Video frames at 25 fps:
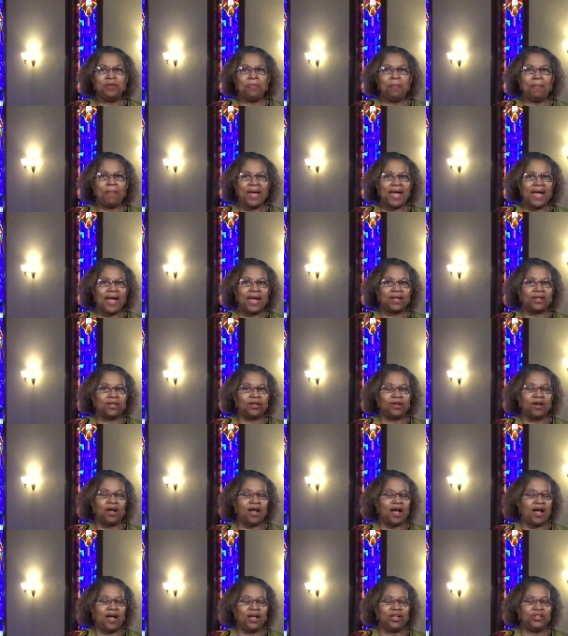matter
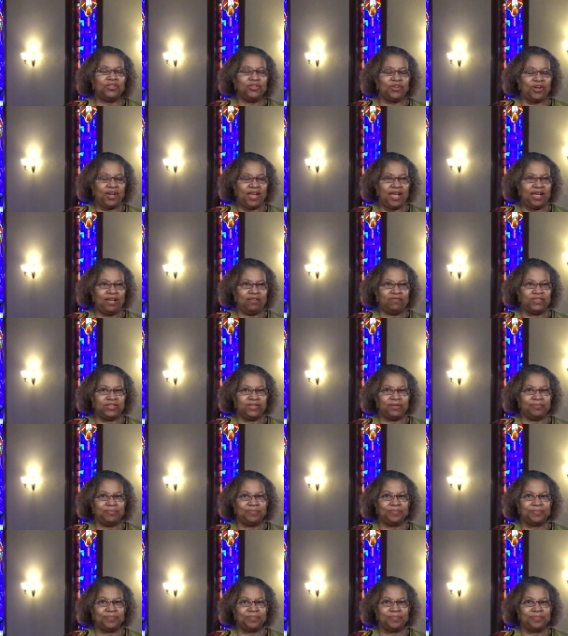under heaven,